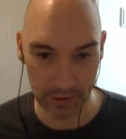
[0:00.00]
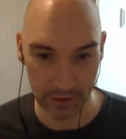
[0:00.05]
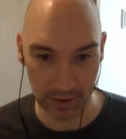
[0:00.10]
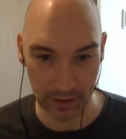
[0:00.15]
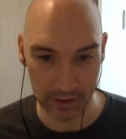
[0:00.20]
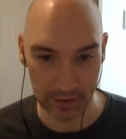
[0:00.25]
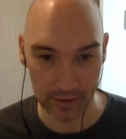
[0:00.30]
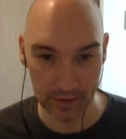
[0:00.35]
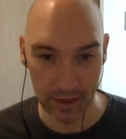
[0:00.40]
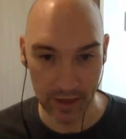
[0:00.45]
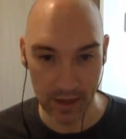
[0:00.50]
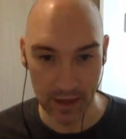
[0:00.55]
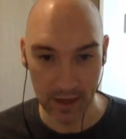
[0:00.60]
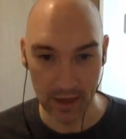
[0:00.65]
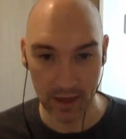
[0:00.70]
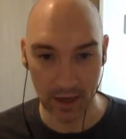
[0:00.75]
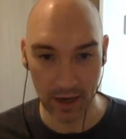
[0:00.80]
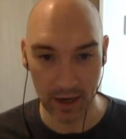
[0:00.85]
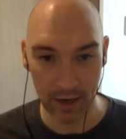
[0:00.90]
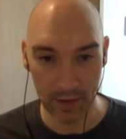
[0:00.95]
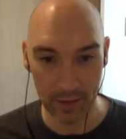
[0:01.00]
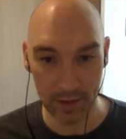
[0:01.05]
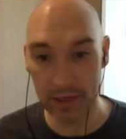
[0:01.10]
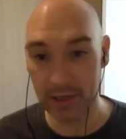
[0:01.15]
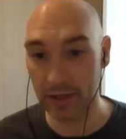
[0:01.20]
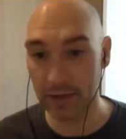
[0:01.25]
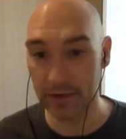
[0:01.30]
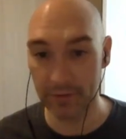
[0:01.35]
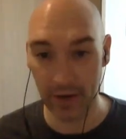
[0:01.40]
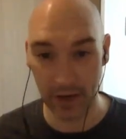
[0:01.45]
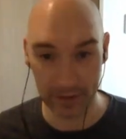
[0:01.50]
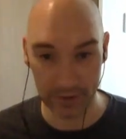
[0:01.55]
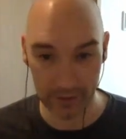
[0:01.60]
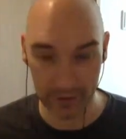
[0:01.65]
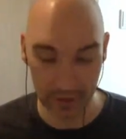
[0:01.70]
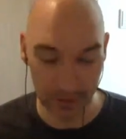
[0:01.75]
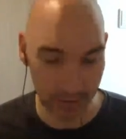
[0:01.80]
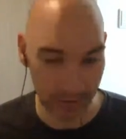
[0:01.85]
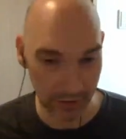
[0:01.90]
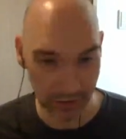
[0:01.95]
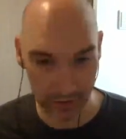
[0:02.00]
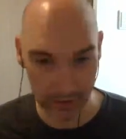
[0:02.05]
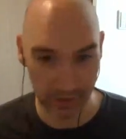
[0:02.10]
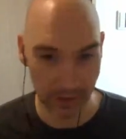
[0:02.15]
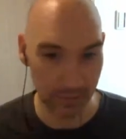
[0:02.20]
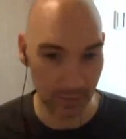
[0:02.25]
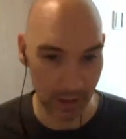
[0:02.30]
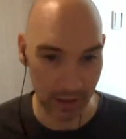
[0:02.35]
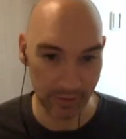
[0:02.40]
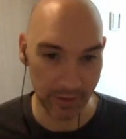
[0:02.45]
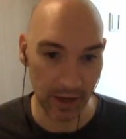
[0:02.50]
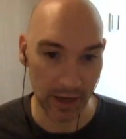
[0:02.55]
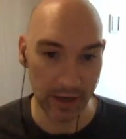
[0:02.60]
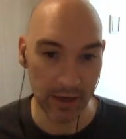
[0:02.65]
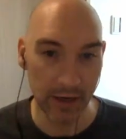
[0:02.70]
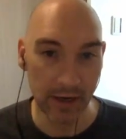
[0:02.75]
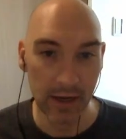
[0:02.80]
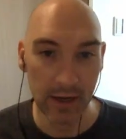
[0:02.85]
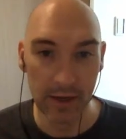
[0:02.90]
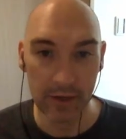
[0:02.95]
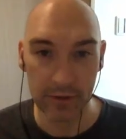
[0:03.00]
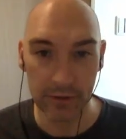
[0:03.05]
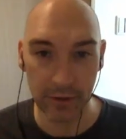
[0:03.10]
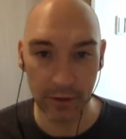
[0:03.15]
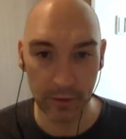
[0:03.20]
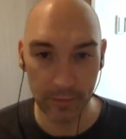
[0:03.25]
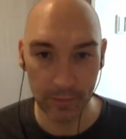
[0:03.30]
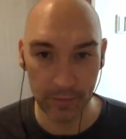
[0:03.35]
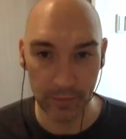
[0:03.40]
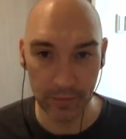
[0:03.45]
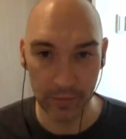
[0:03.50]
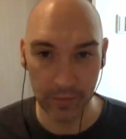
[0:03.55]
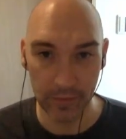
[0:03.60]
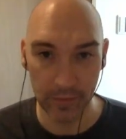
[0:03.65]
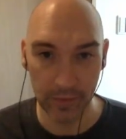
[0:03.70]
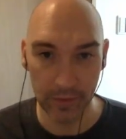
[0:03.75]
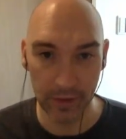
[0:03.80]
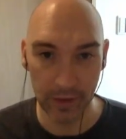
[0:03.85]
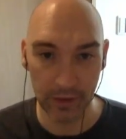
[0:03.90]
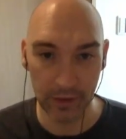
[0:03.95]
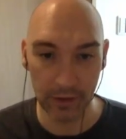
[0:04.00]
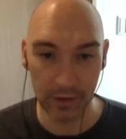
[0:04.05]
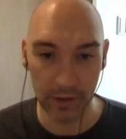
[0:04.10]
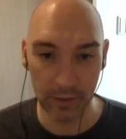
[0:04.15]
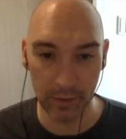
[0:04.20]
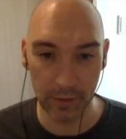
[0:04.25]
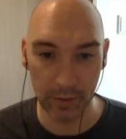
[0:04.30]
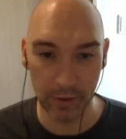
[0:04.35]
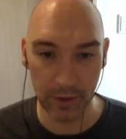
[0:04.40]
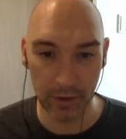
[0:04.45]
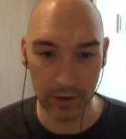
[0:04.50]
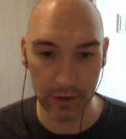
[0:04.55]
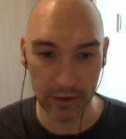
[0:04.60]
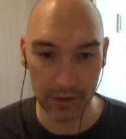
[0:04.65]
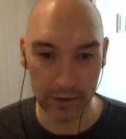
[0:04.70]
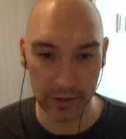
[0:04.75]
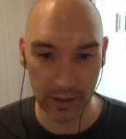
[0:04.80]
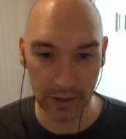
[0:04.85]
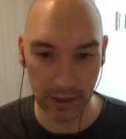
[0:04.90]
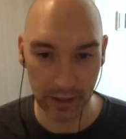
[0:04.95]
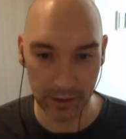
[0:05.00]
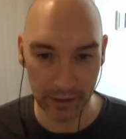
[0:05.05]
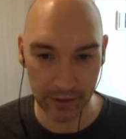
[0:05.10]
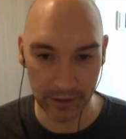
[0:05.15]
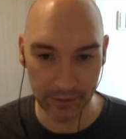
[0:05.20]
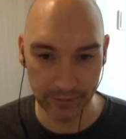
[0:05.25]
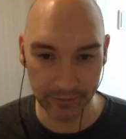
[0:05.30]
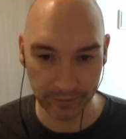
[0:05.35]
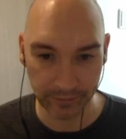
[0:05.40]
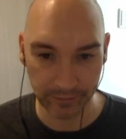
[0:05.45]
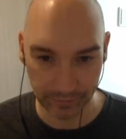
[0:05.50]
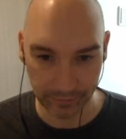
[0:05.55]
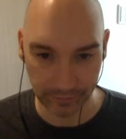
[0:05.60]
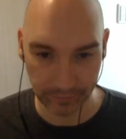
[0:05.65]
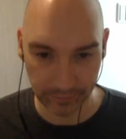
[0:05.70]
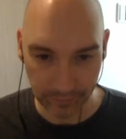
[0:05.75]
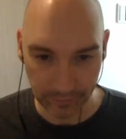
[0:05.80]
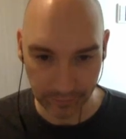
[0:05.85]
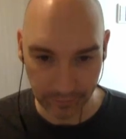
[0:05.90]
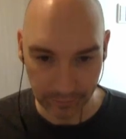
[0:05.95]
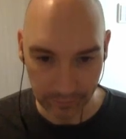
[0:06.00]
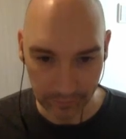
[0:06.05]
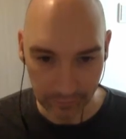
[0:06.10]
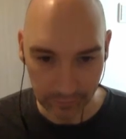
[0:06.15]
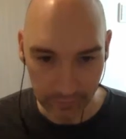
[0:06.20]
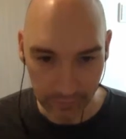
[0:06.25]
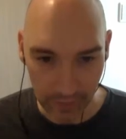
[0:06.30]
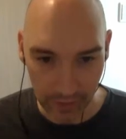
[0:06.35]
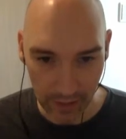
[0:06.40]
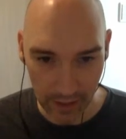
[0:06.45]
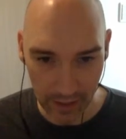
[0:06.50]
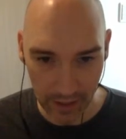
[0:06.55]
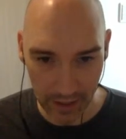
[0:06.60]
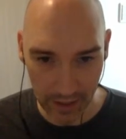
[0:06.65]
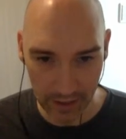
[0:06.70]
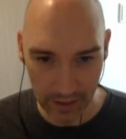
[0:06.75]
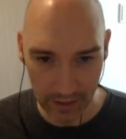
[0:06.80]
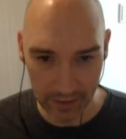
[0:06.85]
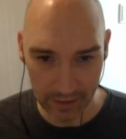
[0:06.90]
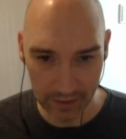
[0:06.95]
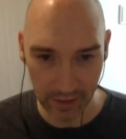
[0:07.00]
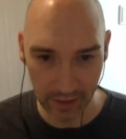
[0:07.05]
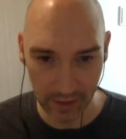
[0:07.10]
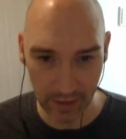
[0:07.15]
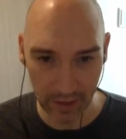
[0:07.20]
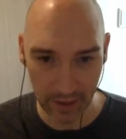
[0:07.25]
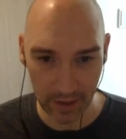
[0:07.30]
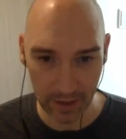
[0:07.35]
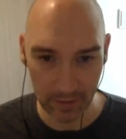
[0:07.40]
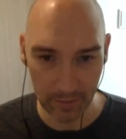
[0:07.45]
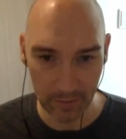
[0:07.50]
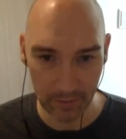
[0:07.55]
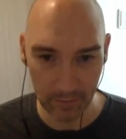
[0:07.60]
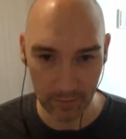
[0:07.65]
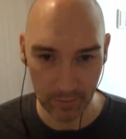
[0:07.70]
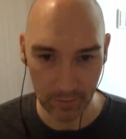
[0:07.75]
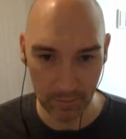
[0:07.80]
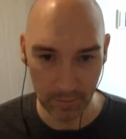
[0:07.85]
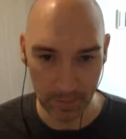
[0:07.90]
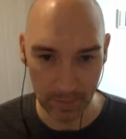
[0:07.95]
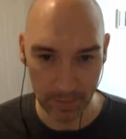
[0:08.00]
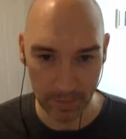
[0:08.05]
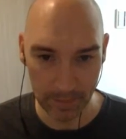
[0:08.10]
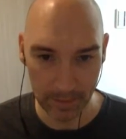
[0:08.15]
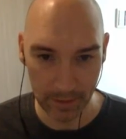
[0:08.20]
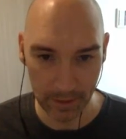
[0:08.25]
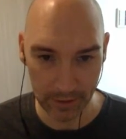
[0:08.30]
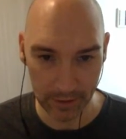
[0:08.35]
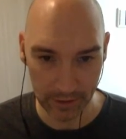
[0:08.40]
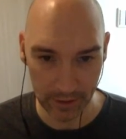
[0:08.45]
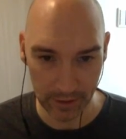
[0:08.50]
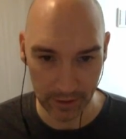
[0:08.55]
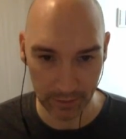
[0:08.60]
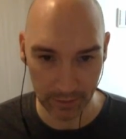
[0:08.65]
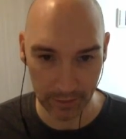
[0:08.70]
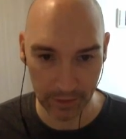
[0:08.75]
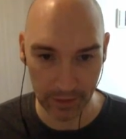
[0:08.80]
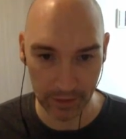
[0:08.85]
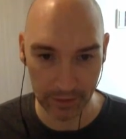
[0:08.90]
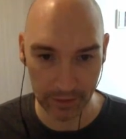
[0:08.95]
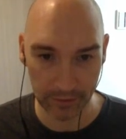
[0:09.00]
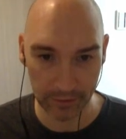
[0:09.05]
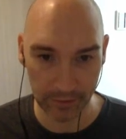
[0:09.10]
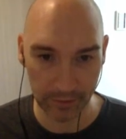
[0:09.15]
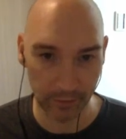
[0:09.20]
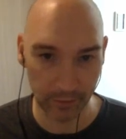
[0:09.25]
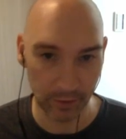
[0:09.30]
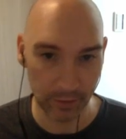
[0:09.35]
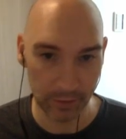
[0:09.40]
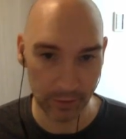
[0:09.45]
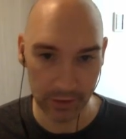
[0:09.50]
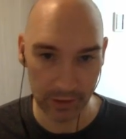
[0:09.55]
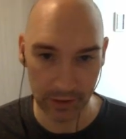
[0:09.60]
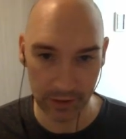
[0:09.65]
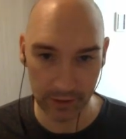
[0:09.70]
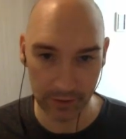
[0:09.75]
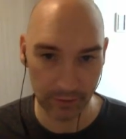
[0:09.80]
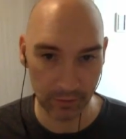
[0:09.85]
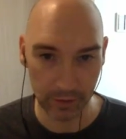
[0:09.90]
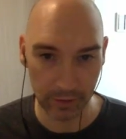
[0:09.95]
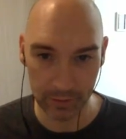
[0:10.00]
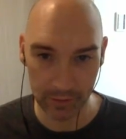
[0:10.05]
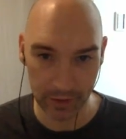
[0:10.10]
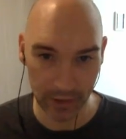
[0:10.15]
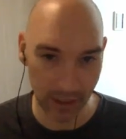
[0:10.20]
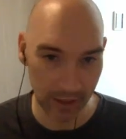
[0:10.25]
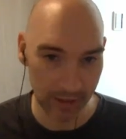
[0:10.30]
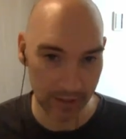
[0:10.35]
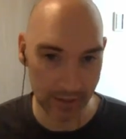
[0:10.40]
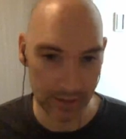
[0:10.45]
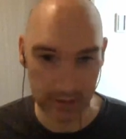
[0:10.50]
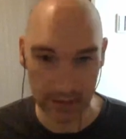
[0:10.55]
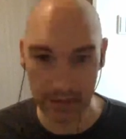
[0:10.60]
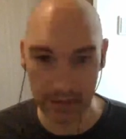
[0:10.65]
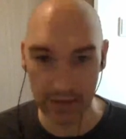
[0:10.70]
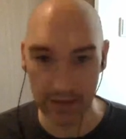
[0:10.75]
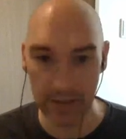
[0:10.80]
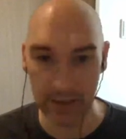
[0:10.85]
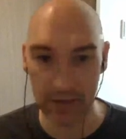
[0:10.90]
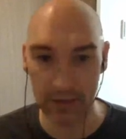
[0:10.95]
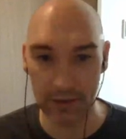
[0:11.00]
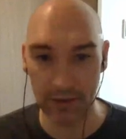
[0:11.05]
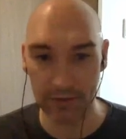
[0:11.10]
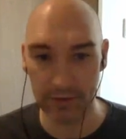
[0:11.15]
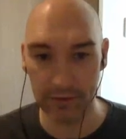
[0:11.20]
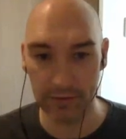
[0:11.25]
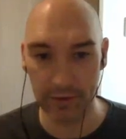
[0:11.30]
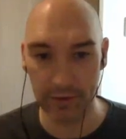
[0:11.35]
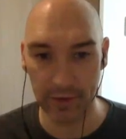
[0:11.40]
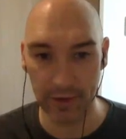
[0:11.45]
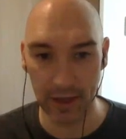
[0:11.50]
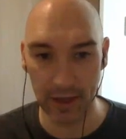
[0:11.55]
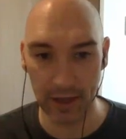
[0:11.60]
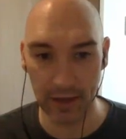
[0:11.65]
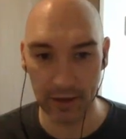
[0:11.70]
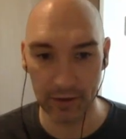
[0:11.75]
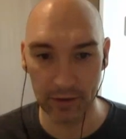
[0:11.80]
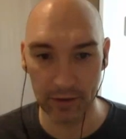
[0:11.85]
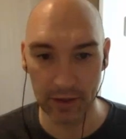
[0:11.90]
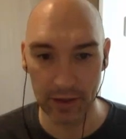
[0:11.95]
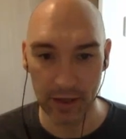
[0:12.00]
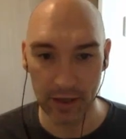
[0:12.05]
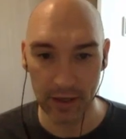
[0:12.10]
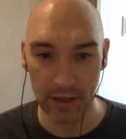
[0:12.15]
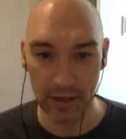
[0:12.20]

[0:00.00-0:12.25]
6, any other vaccinations that they might have had. So they're going to put all this together. And there's a couple other forms here, forms AC that you have to fill out.